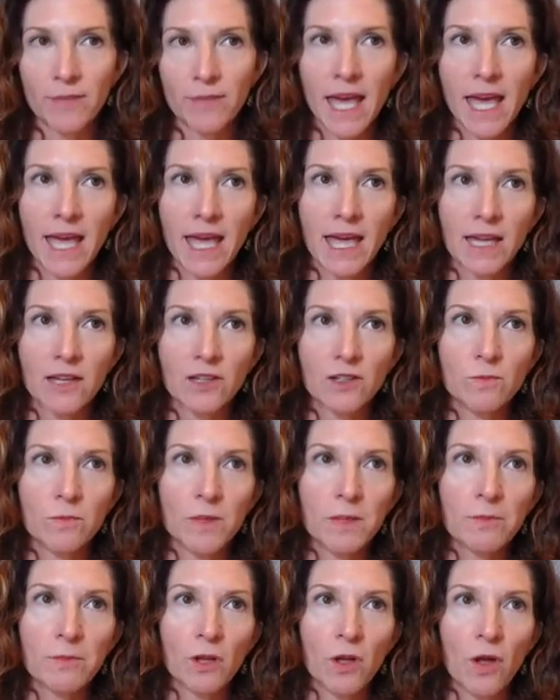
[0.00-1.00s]
And
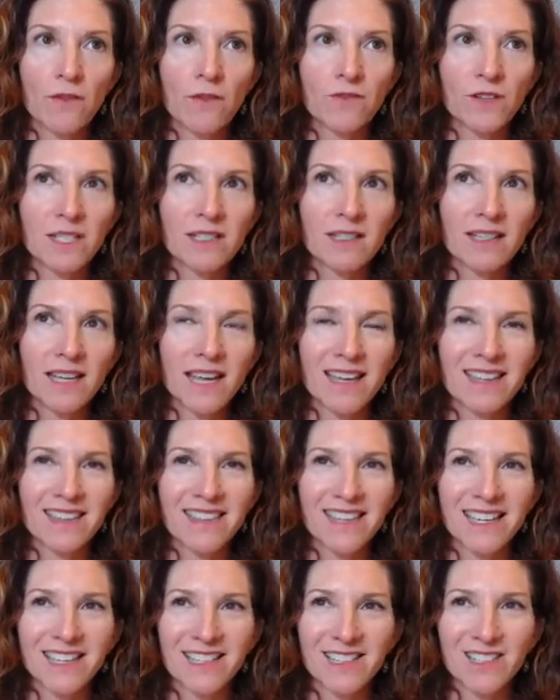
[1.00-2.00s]
people often say
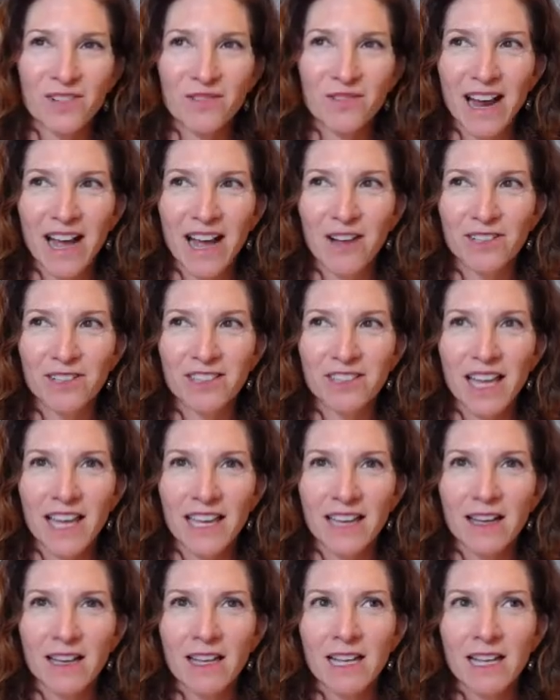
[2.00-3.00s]
things around like,